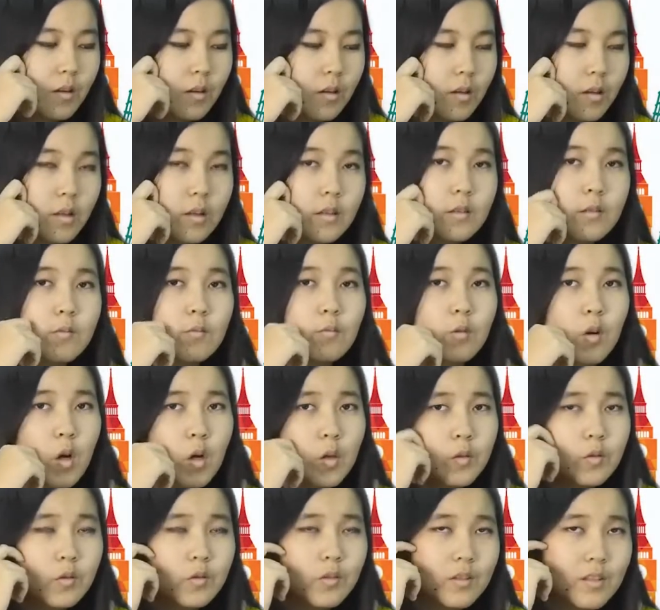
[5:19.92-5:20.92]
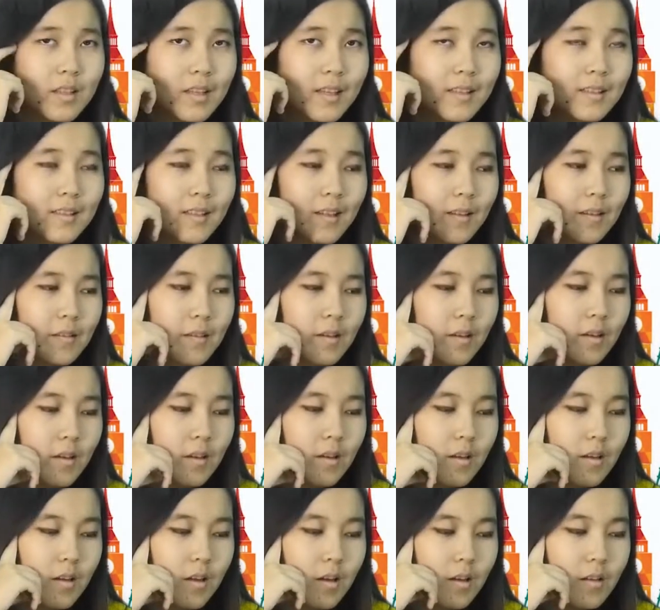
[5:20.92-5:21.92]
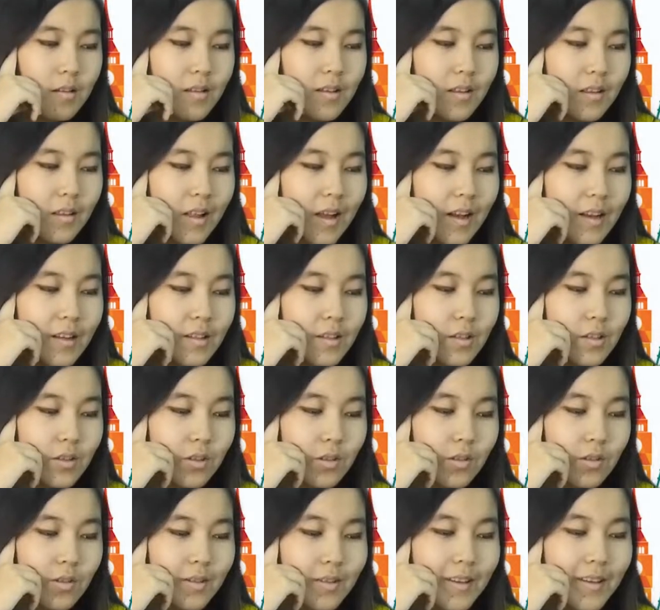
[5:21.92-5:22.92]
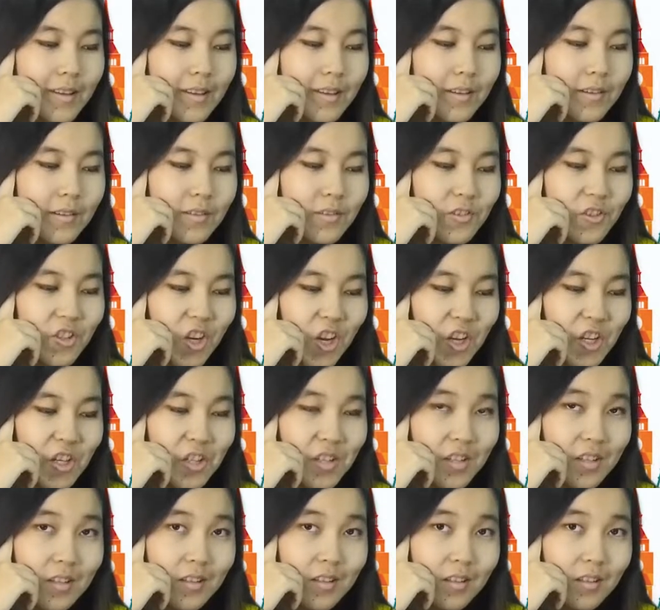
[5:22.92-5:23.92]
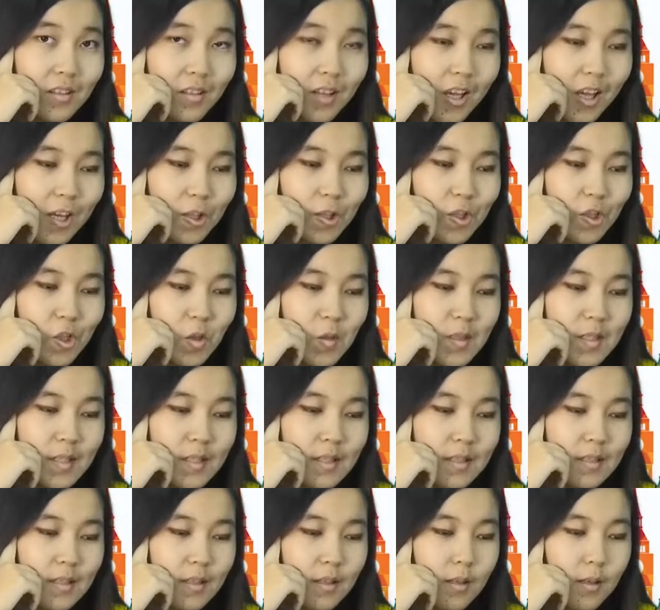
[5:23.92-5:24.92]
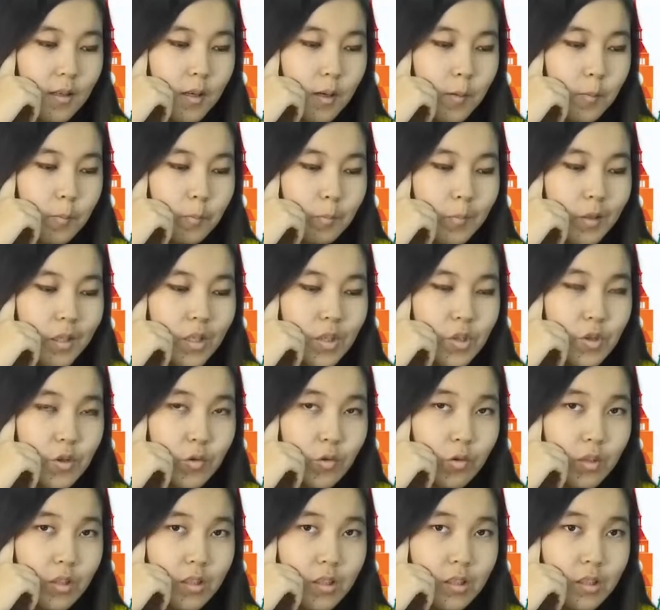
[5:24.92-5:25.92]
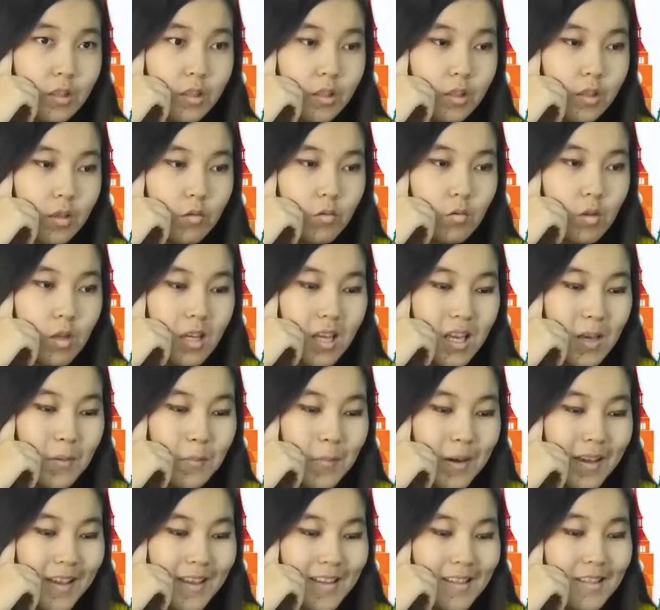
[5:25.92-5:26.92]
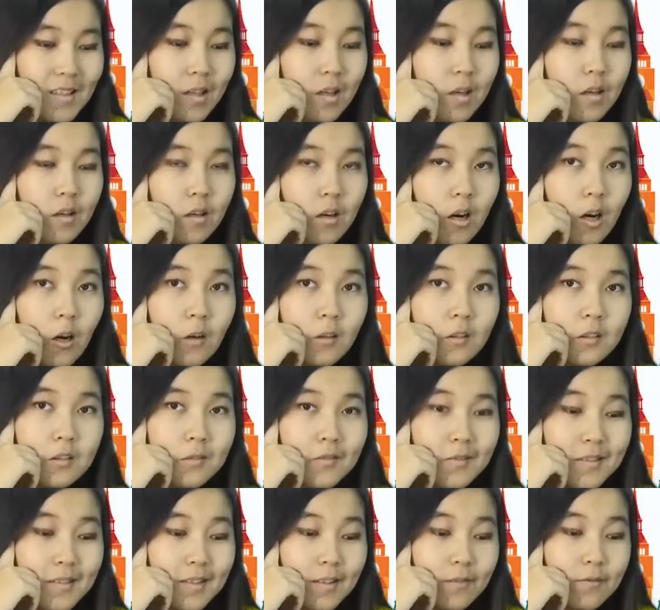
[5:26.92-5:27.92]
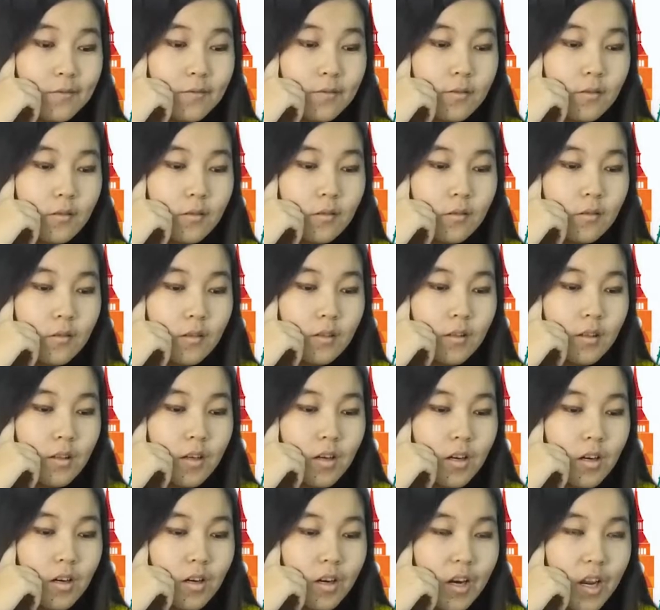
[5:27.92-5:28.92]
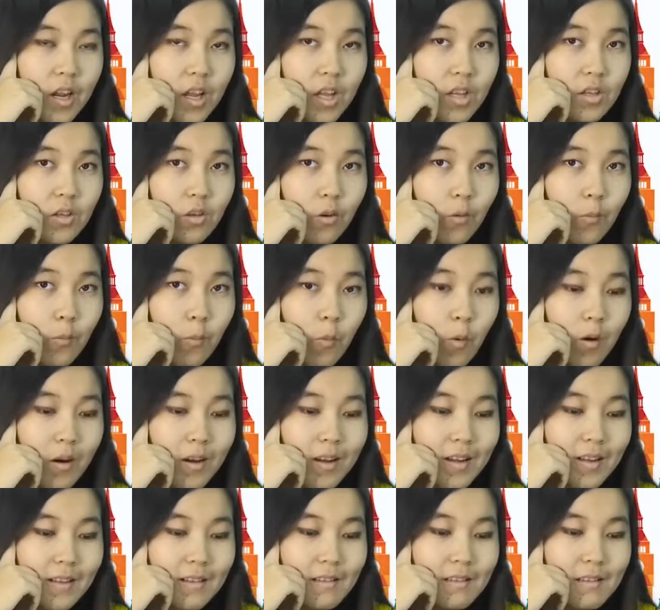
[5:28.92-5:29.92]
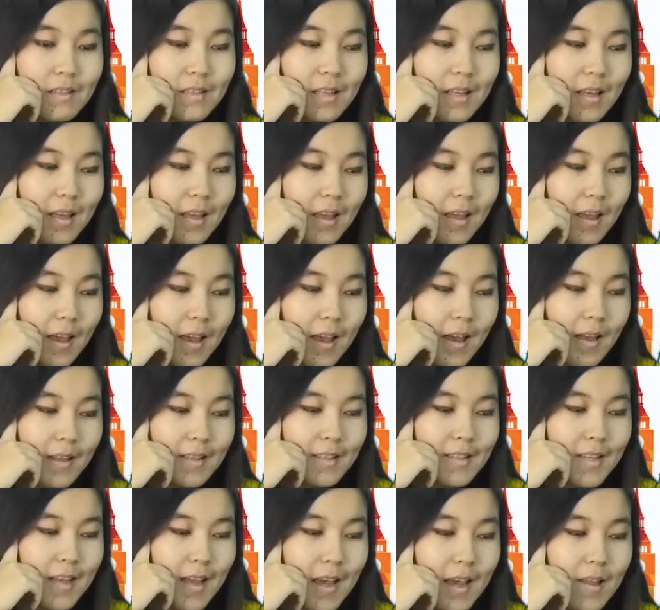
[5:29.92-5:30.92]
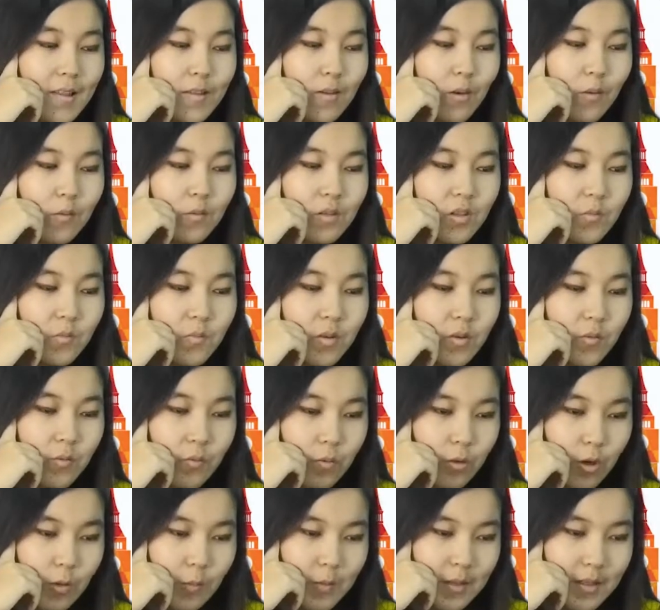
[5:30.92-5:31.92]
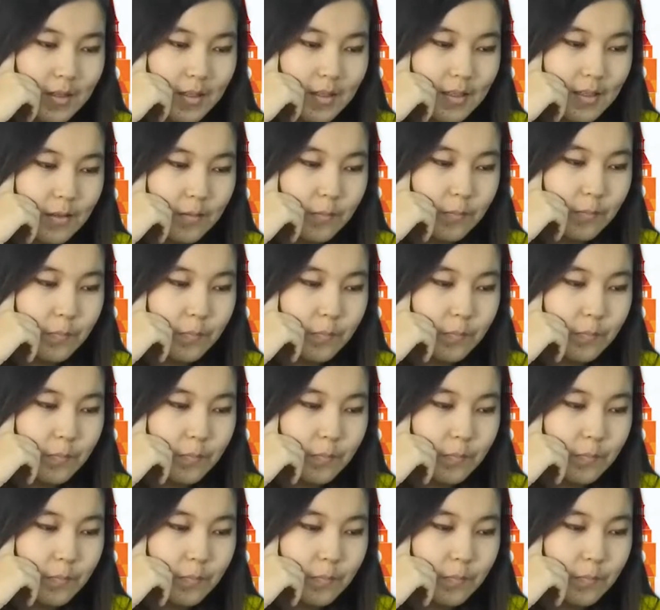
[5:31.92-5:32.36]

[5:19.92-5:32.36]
It's wrong to say that the last to sing, Jason and Jess, made sure to amaze the crowd with a full range of vocals at the end of the performance.